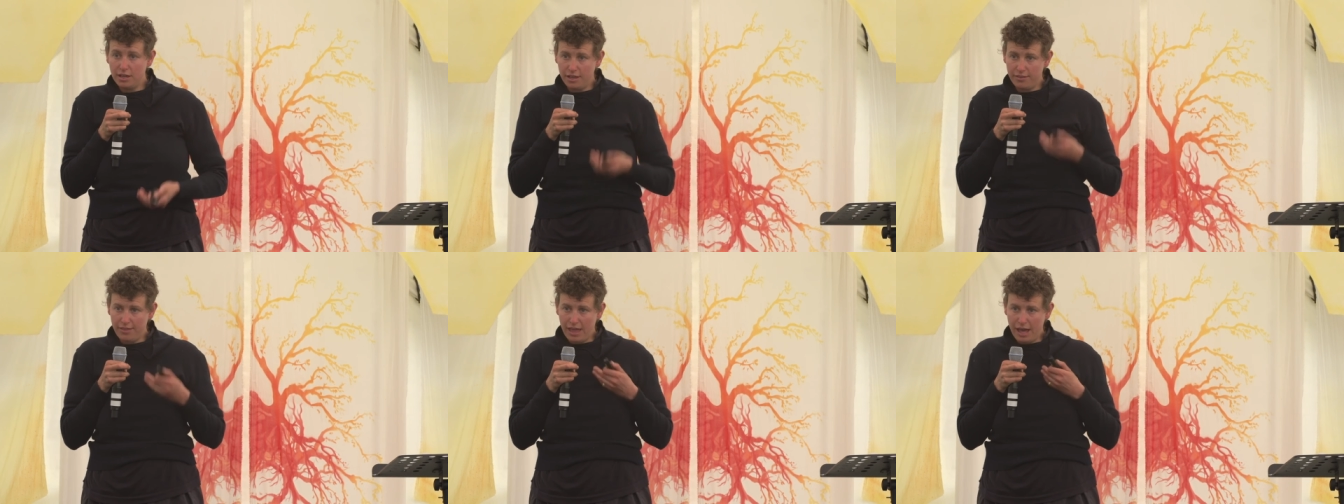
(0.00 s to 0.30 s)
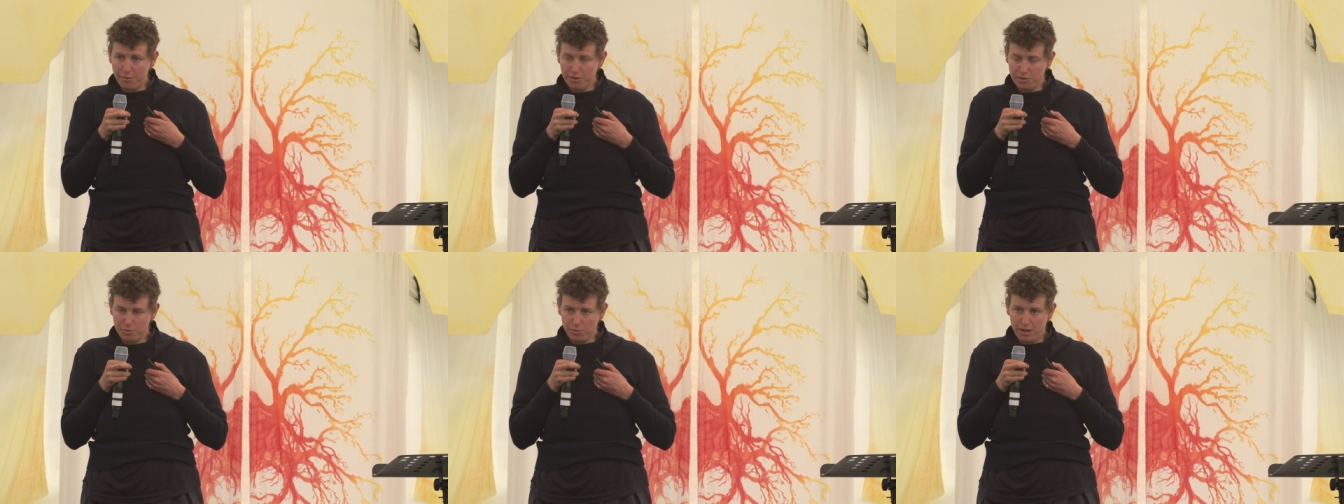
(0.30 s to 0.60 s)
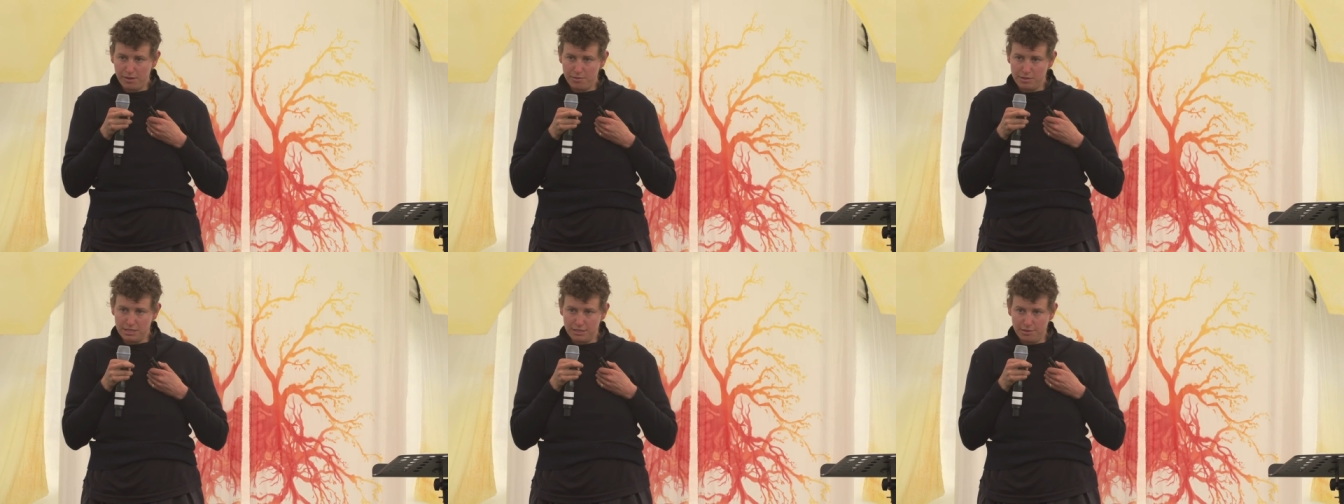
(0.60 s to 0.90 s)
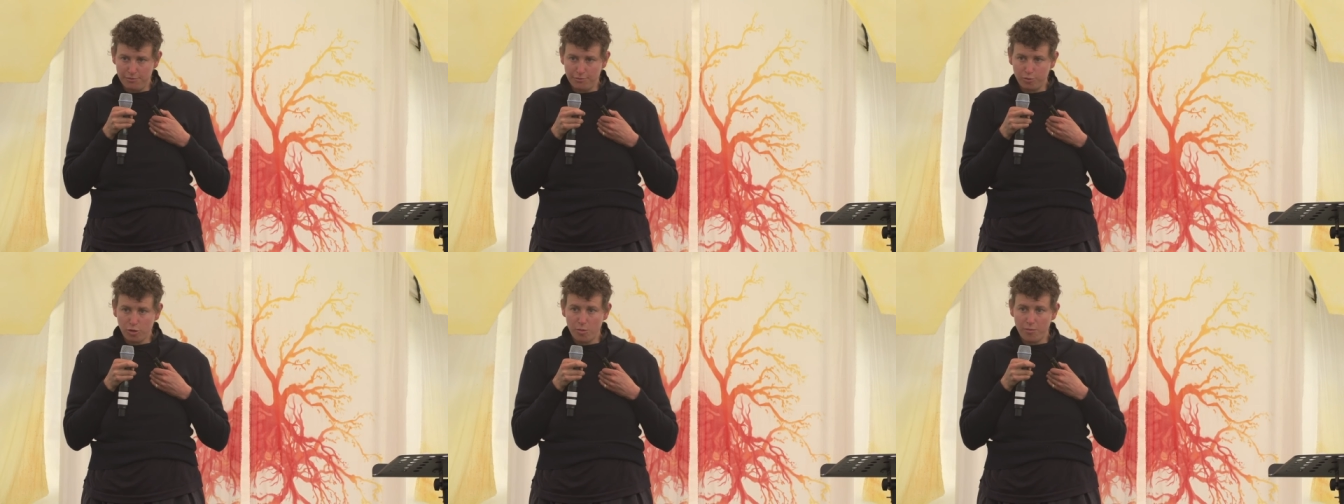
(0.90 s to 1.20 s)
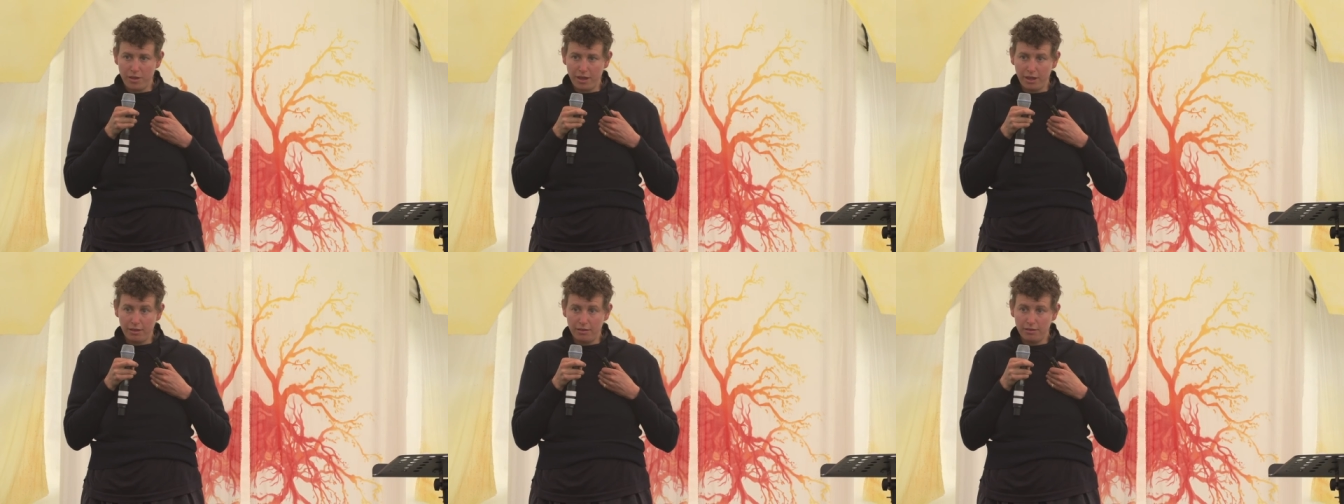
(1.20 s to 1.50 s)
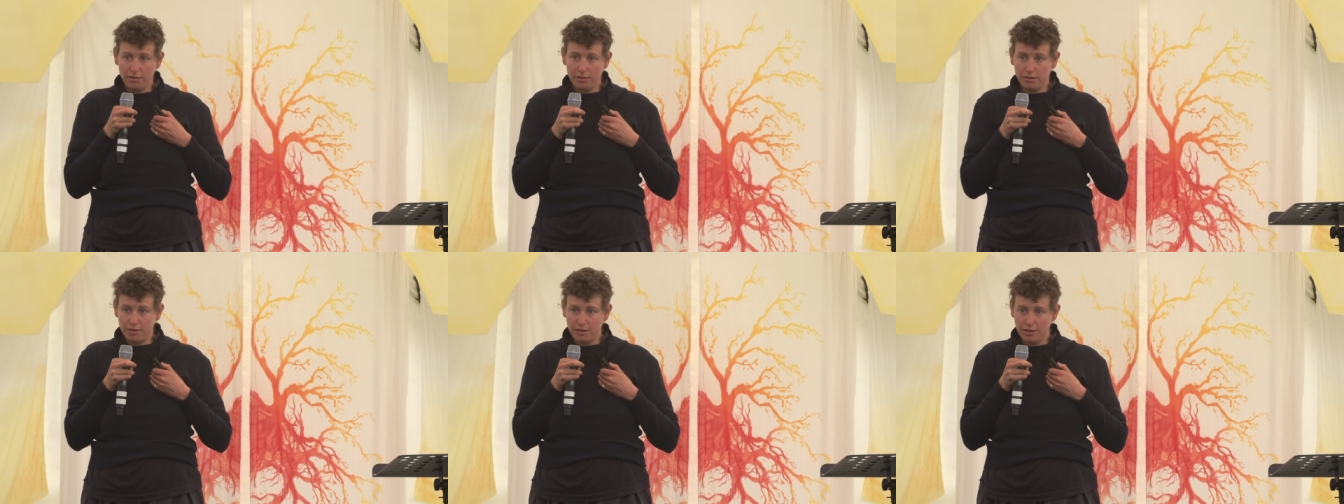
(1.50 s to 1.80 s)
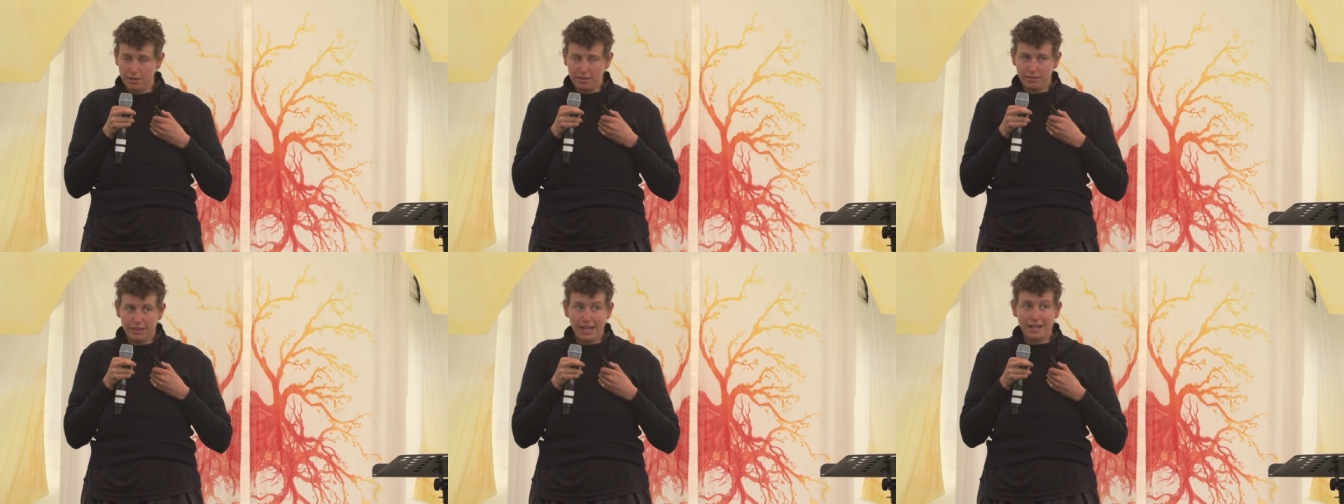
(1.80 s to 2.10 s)
And that was what is informing,
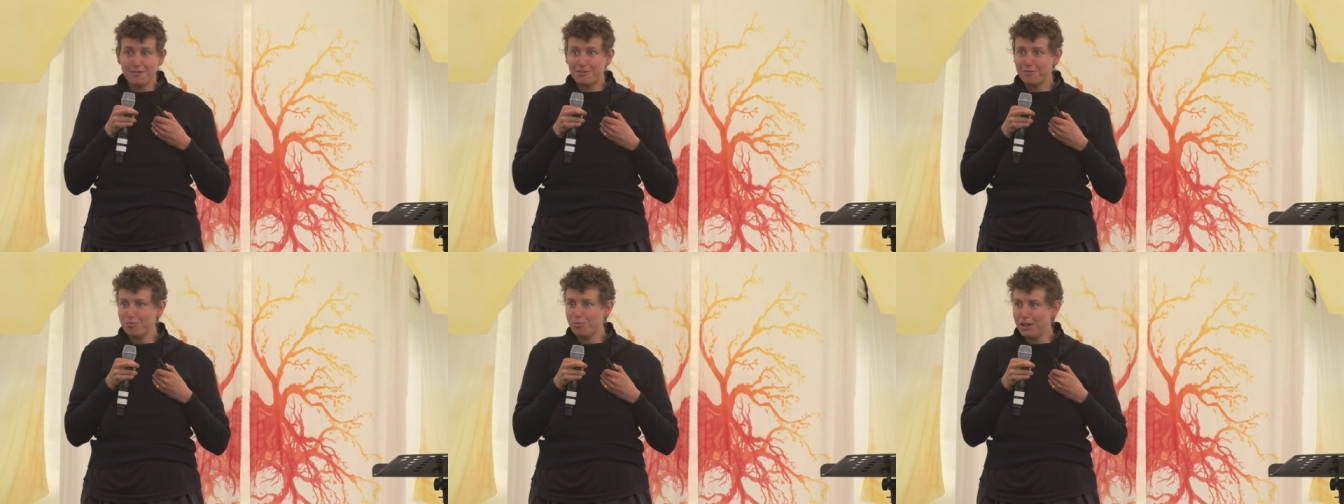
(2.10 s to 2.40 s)
that's